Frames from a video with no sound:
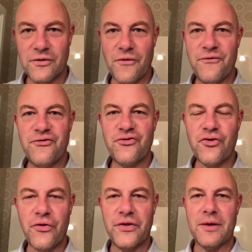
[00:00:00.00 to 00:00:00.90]

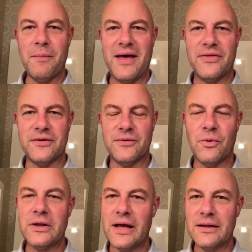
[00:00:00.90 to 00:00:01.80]
frothing method?
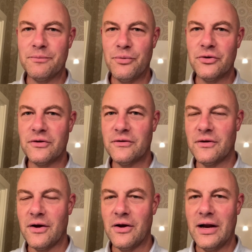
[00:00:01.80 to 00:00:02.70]
Well, I'll put
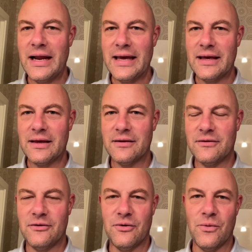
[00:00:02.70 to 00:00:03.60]
a link
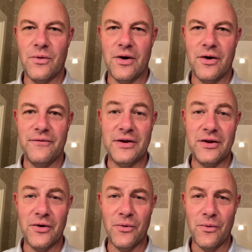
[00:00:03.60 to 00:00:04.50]
to a
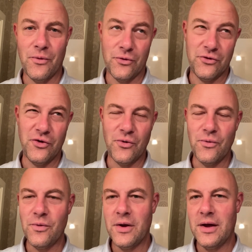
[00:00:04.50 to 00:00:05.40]
video or
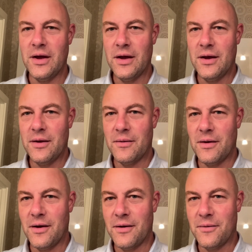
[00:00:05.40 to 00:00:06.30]
two
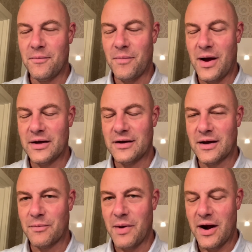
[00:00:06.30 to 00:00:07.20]
by
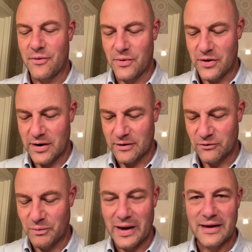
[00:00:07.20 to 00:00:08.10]
Doug Bear where he
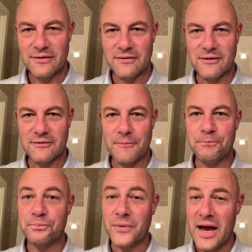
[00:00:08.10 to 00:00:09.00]
explains this.
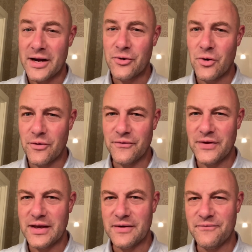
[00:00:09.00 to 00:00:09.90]
I don't know if
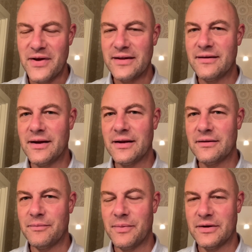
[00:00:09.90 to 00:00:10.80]
he invented
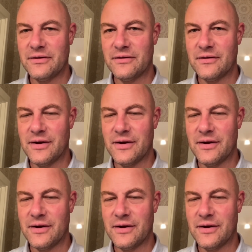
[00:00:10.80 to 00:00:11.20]
it, but